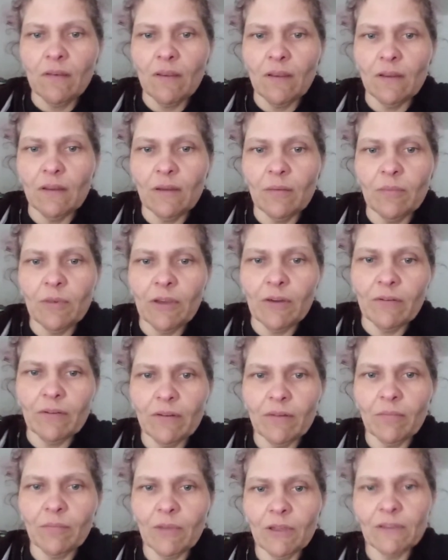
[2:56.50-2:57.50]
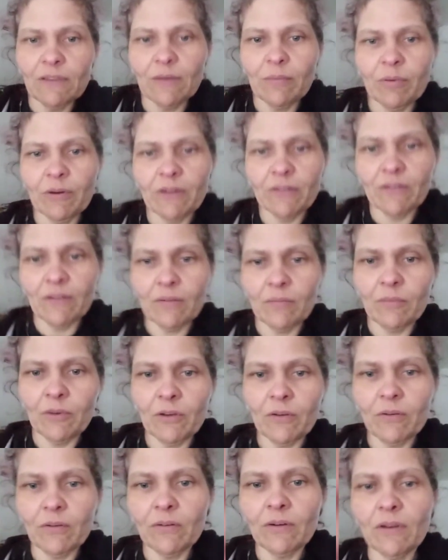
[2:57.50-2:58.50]
Let me go into multi-person
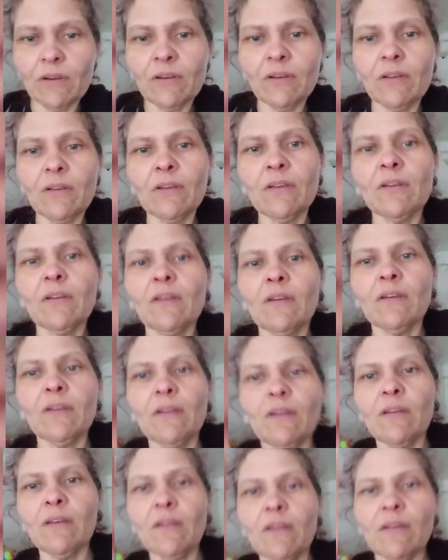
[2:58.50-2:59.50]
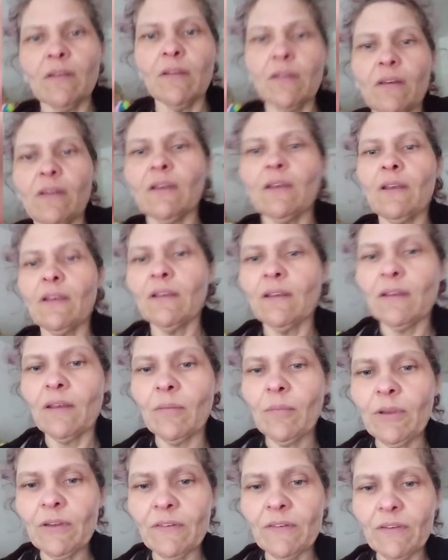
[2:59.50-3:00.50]
mode. Uh, I
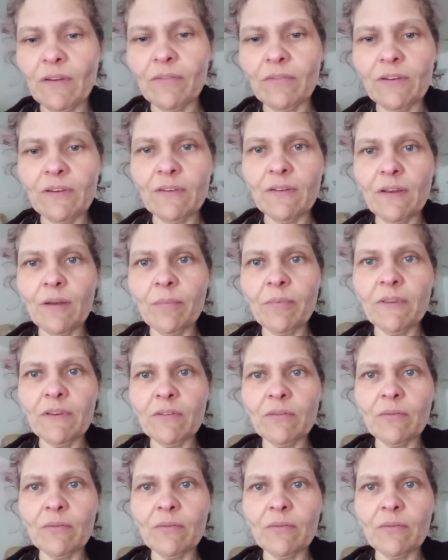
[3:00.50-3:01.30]
may just have to stop this